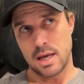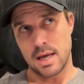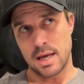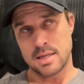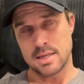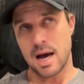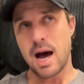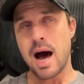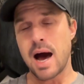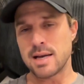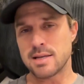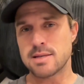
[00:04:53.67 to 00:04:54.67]
it's a
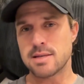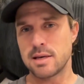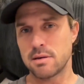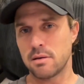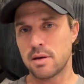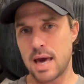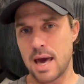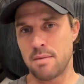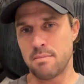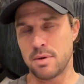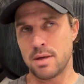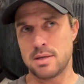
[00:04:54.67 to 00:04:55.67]
high skill
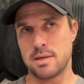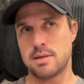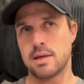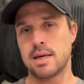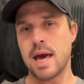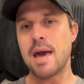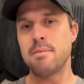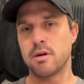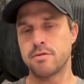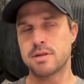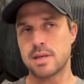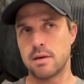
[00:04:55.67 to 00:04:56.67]
game. It's a game
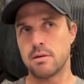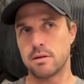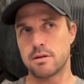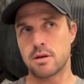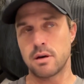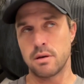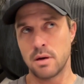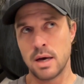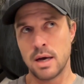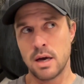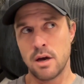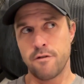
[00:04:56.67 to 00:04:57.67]
of skill. So
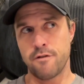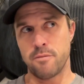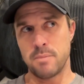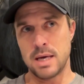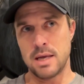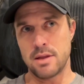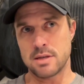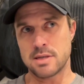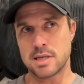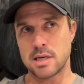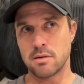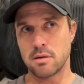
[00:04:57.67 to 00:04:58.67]
for me, the
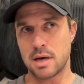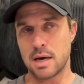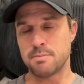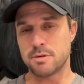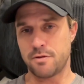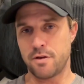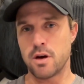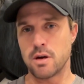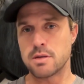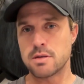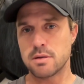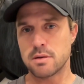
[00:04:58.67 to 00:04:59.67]
skill comes
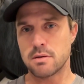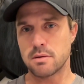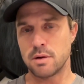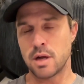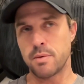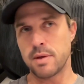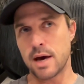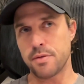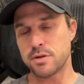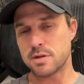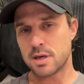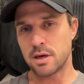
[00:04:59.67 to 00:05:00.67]
first. without
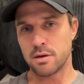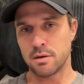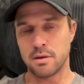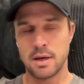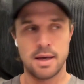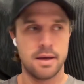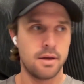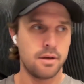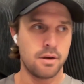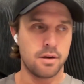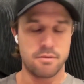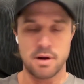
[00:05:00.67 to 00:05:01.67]
the skill,
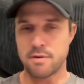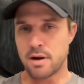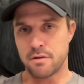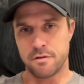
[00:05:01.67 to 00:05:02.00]
you can run around the